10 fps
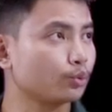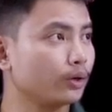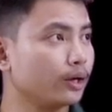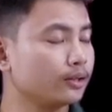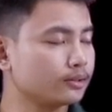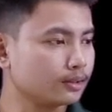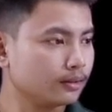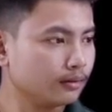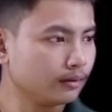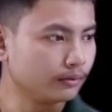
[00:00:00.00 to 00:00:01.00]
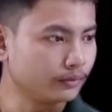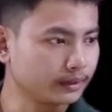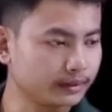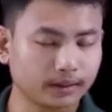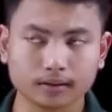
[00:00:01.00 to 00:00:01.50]
squares,
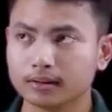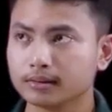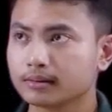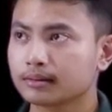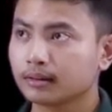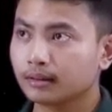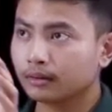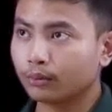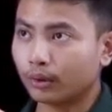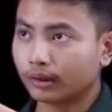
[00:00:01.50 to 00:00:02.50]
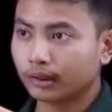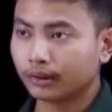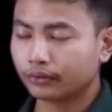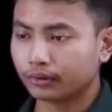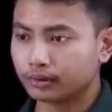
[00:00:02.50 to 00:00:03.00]
rectangles,
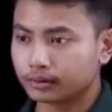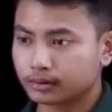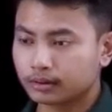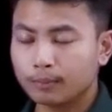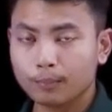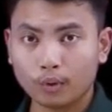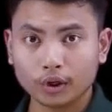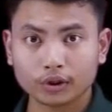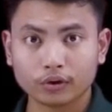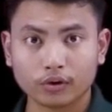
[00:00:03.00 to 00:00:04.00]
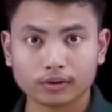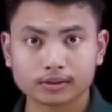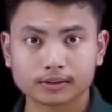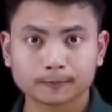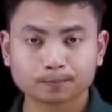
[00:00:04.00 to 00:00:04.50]
quadrilaterals,
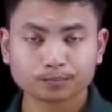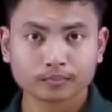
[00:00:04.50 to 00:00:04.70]
polygons,